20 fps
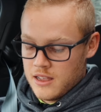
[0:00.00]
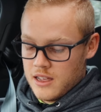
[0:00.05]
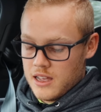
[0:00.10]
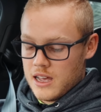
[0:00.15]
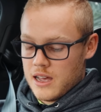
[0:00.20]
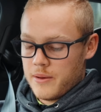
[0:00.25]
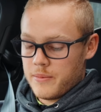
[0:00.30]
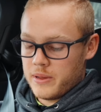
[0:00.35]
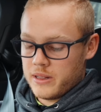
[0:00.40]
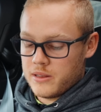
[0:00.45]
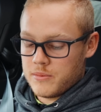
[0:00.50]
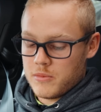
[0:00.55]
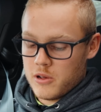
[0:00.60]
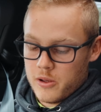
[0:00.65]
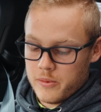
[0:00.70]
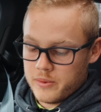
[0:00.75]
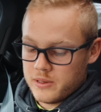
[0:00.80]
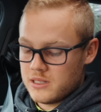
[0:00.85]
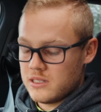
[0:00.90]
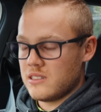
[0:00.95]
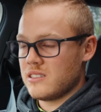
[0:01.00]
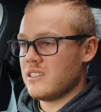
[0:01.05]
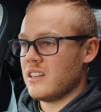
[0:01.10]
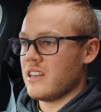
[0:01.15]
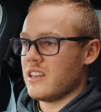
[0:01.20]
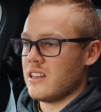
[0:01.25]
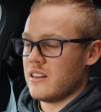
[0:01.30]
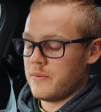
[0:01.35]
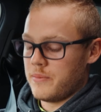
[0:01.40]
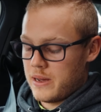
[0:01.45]
At the moment it's
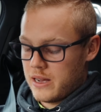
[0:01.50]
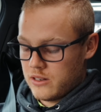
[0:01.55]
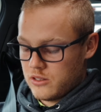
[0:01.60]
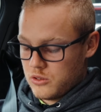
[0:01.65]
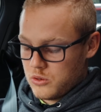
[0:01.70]
sitting at about